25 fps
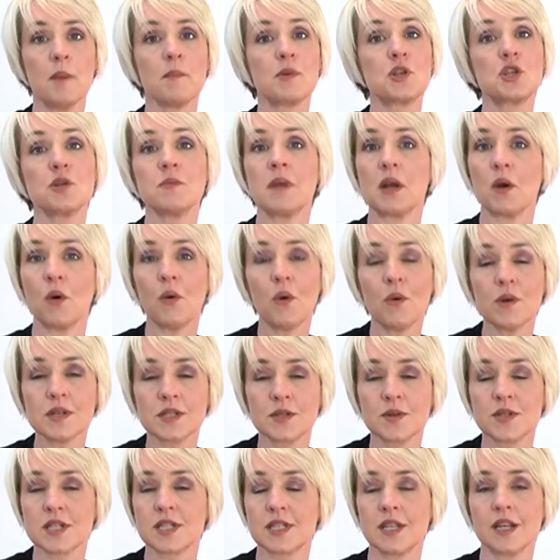but you may
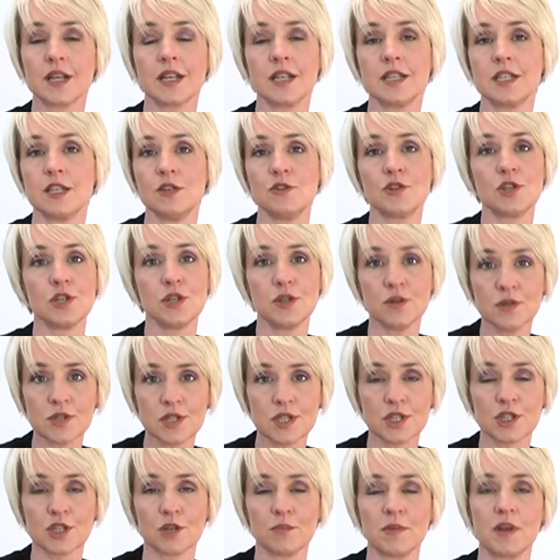also still continue to use
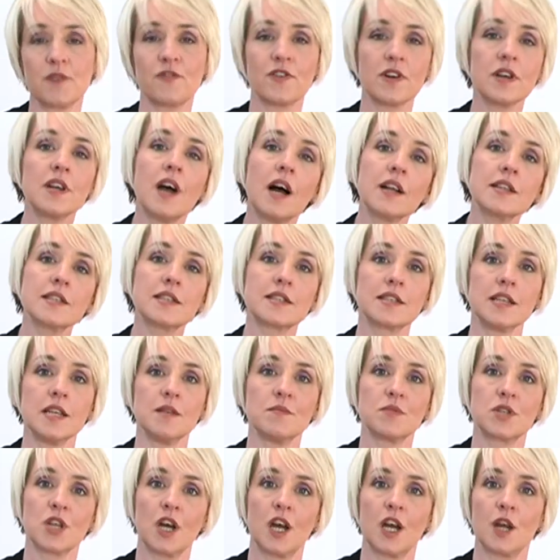the dummy for
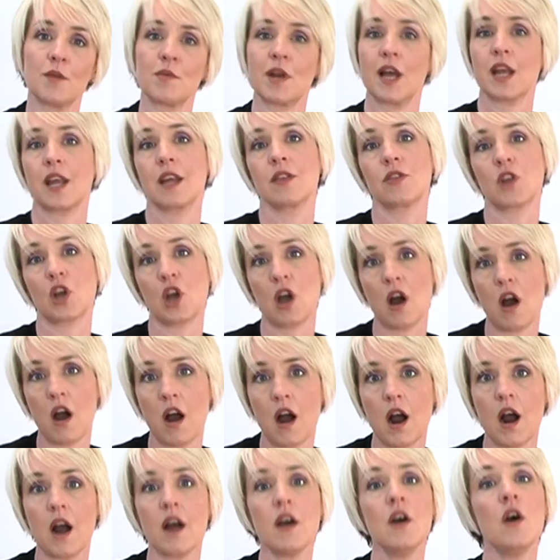non-sleep time, like in the
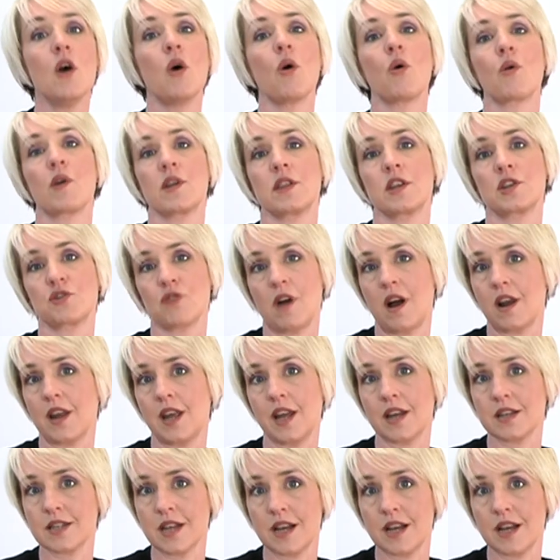car or in the trolley in